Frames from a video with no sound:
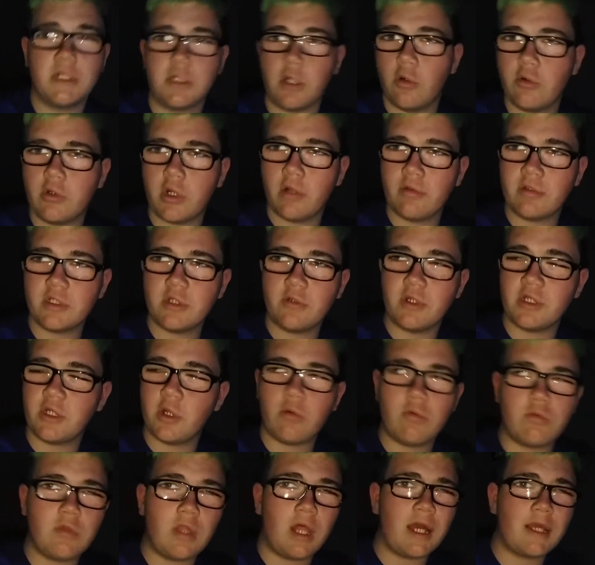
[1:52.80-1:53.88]
I don't normally do. I
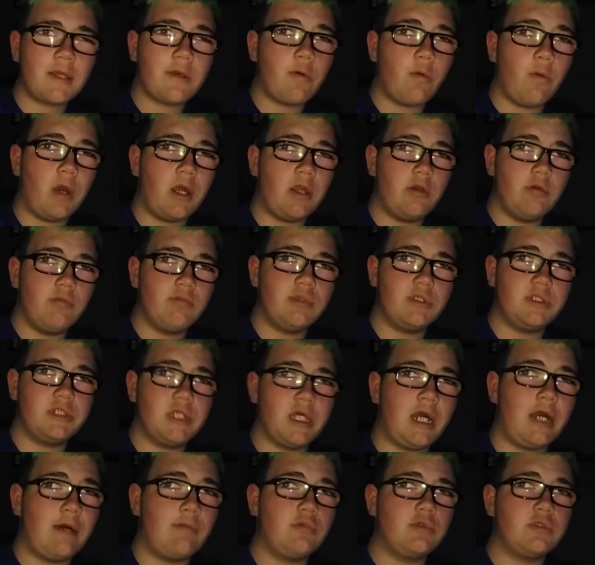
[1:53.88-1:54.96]
don't like wearing
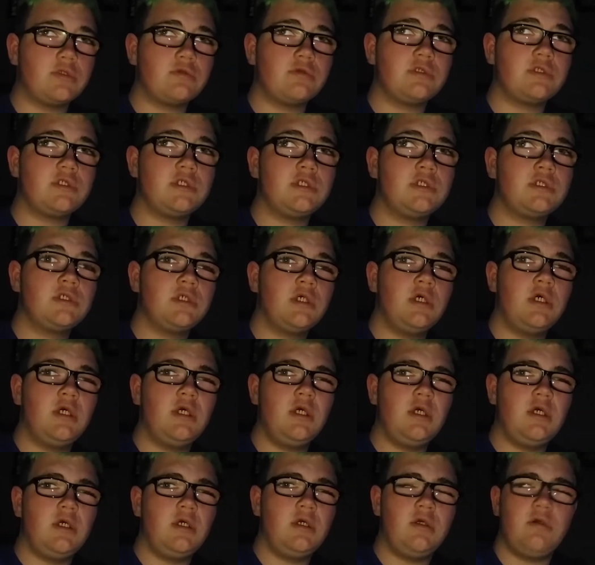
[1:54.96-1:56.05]
pyjamas, which is
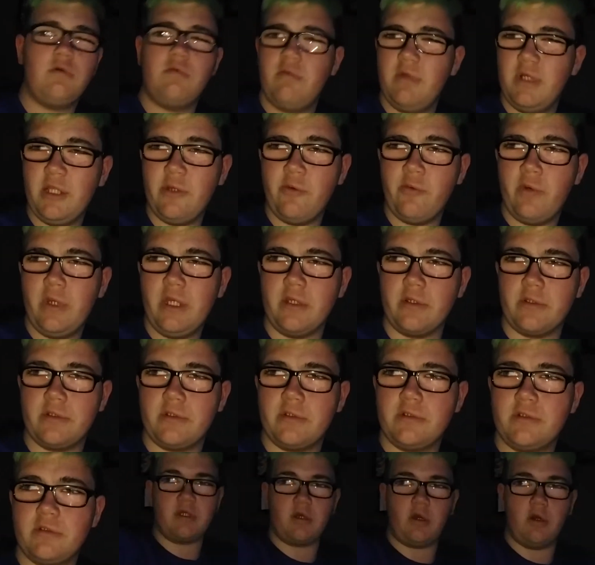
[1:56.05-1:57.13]
really
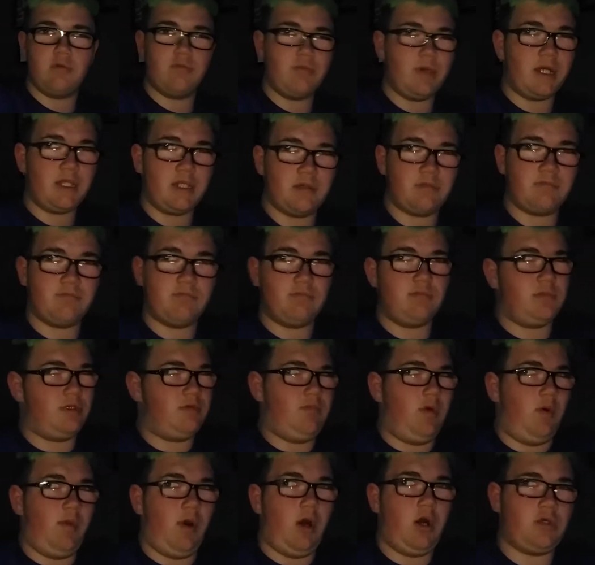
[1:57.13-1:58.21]
weird. When I go to bed, I'm in
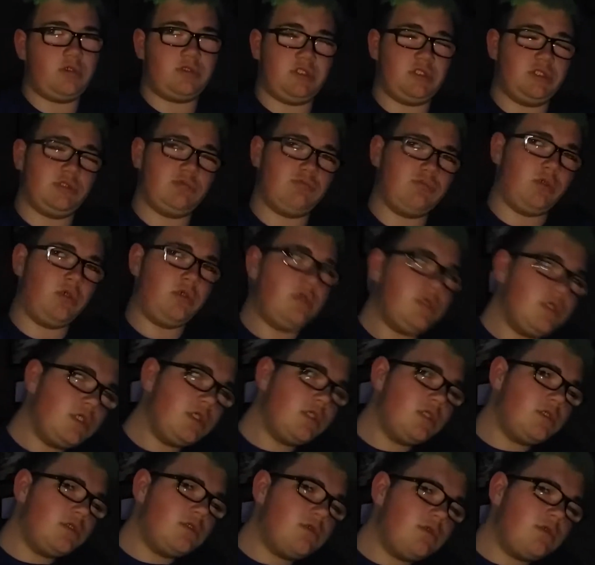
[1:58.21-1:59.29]
my boxers. But
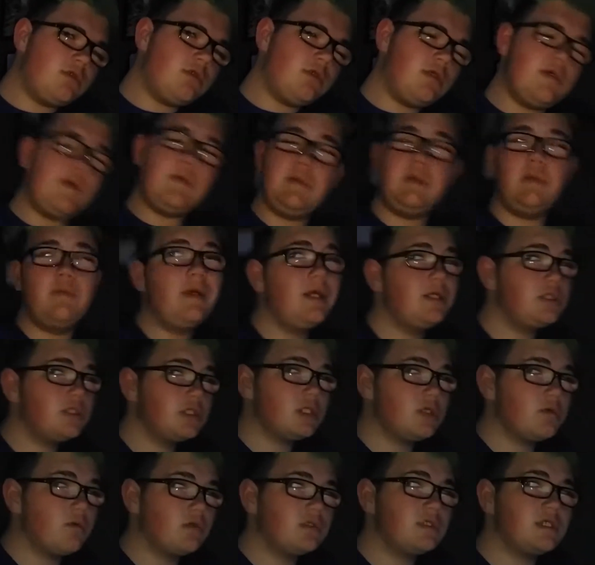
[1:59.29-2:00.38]
information
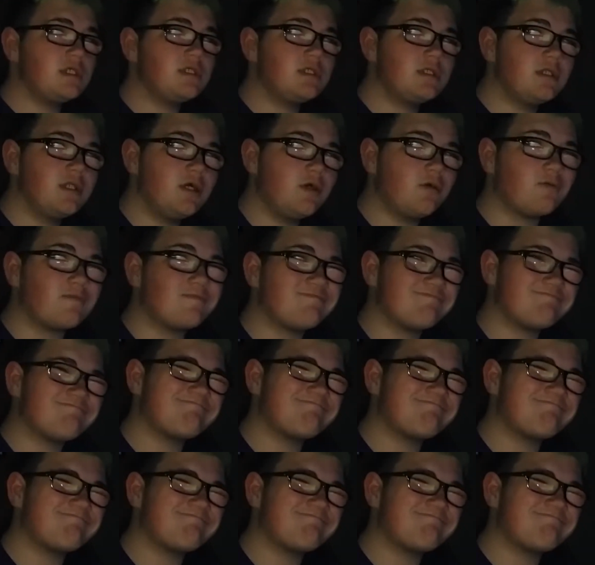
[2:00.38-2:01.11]
you wanted to know.